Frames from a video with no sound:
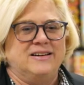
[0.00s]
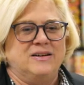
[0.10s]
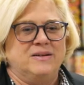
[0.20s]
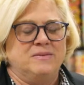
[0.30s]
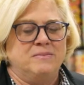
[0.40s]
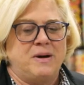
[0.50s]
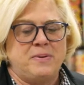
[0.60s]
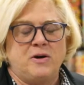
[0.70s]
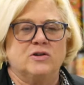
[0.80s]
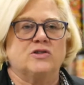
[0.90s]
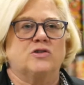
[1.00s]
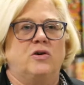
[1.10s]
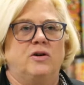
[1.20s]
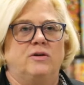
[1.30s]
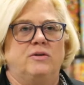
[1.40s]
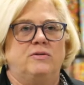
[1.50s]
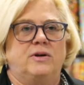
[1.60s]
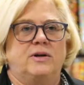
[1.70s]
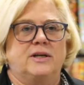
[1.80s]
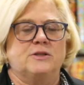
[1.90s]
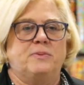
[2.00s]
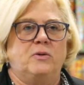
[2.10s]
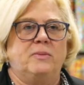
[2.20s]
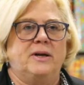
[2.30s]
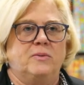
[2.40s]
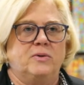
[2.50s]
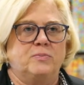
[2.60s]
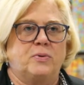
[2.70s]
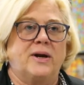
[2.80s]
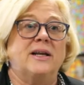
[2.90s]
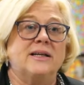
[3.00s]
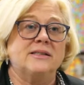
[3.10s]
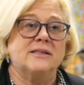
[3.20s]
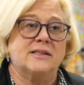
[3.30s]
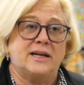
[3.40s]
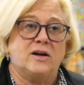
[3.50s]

uh, my parents started experimenting with pralines at